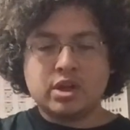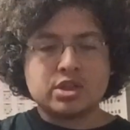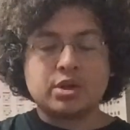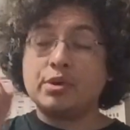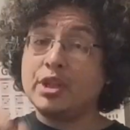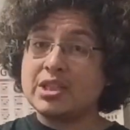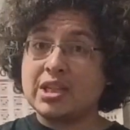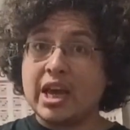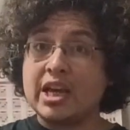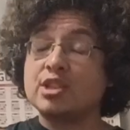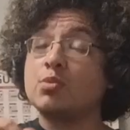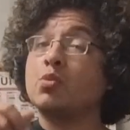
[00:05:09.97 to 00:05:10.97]
So in this
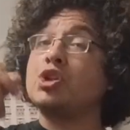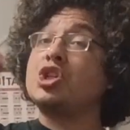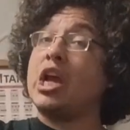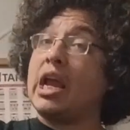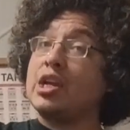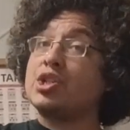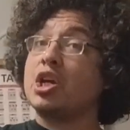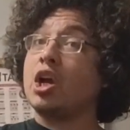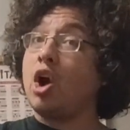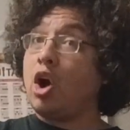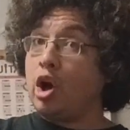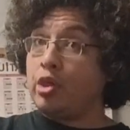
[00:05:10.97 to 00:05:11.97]
case, we're
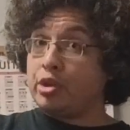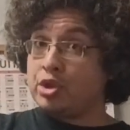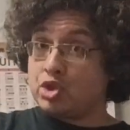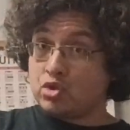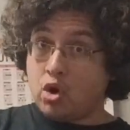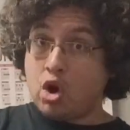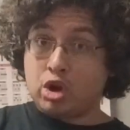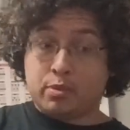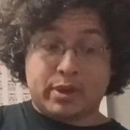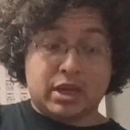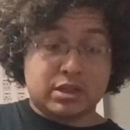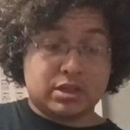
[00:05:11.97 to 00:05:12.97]
changing on the strong
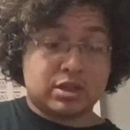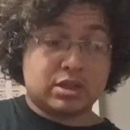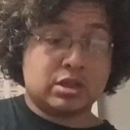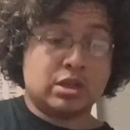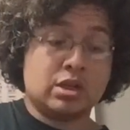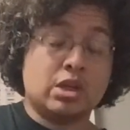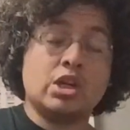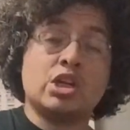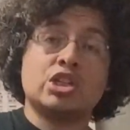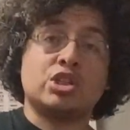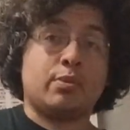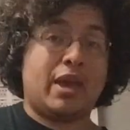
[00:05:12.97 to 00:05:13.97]
beats.
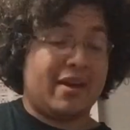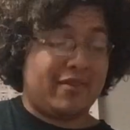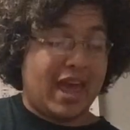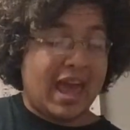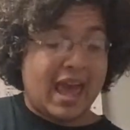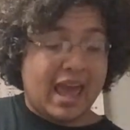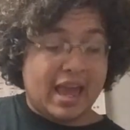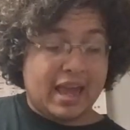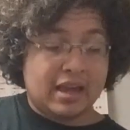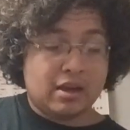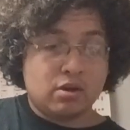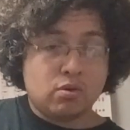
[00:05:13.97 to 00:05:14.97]
So we have
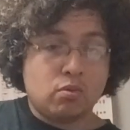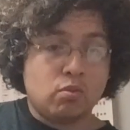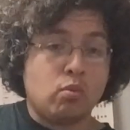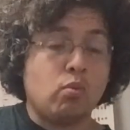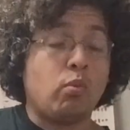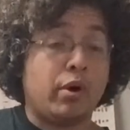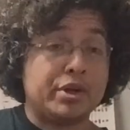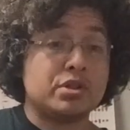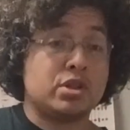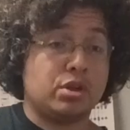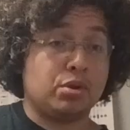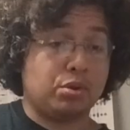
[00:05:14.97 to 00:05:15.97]
A,
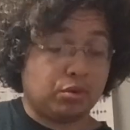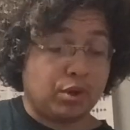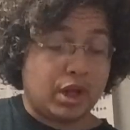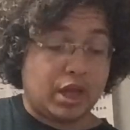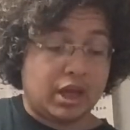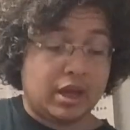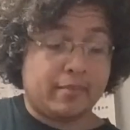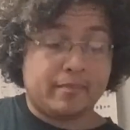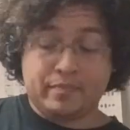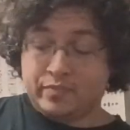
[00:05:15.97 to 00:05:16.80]
1, 2, 3,